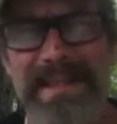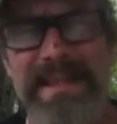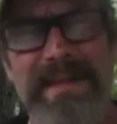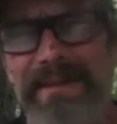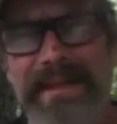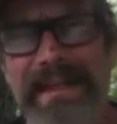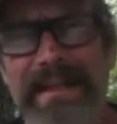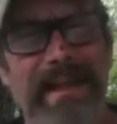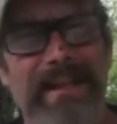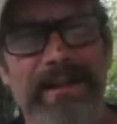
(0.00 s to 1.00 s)
and the only thing
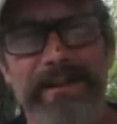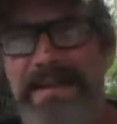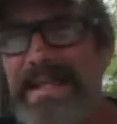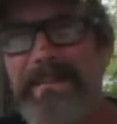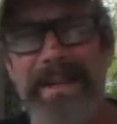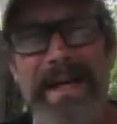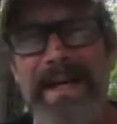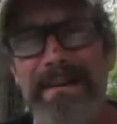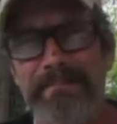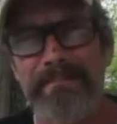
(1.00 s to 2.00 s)
they can do is set me
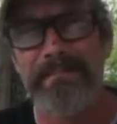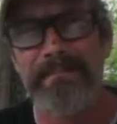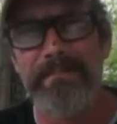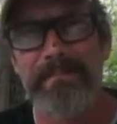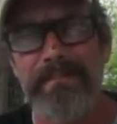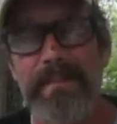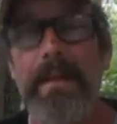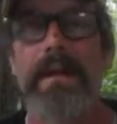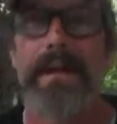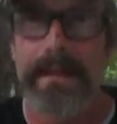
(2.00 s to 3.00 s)
up.
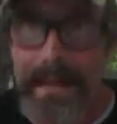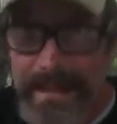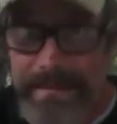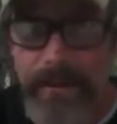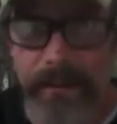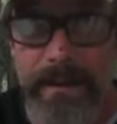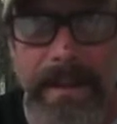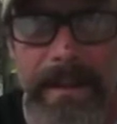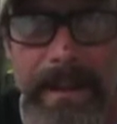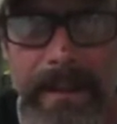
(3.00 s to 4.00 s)
That's the only
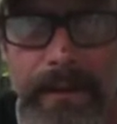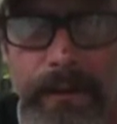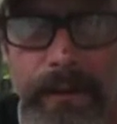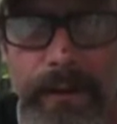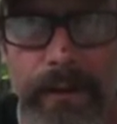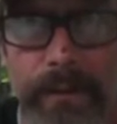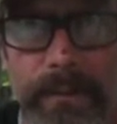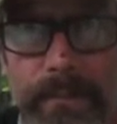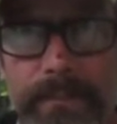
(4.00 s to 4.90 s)
thing they can do to you.